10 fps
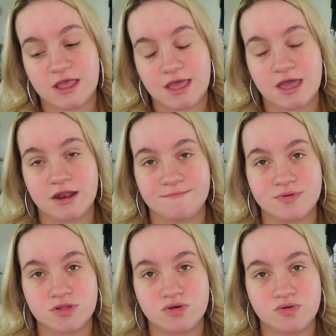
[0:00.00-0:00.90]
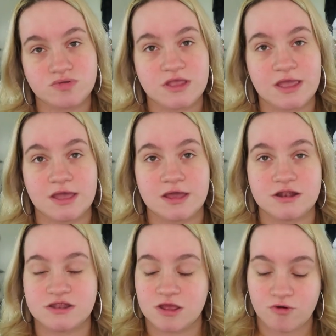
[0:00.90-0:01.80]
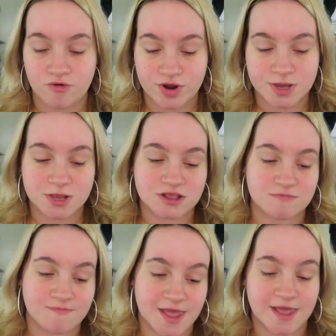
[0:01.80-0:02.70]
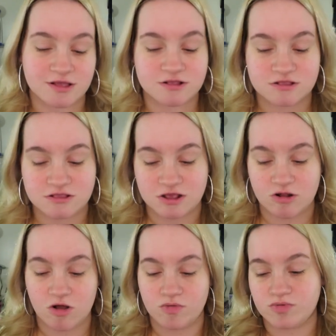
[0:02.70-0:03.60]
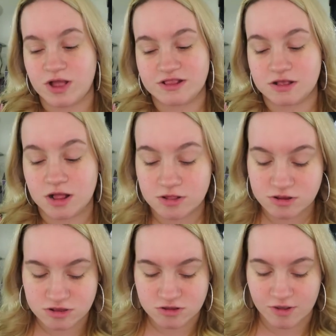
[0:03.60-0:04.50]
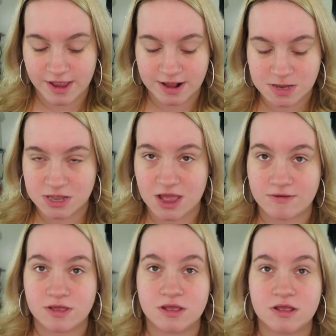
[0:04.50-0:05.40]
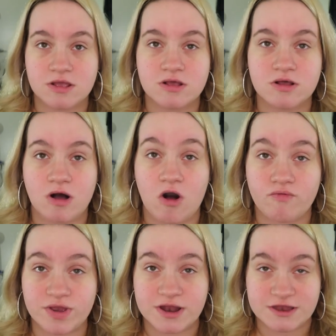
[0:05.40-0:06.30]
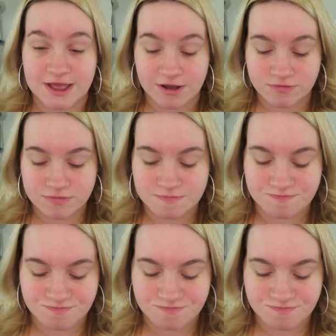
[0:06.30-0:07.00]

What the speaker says: and blues and oranges and pinks and all kinds of colors. So, I actually have it all written down.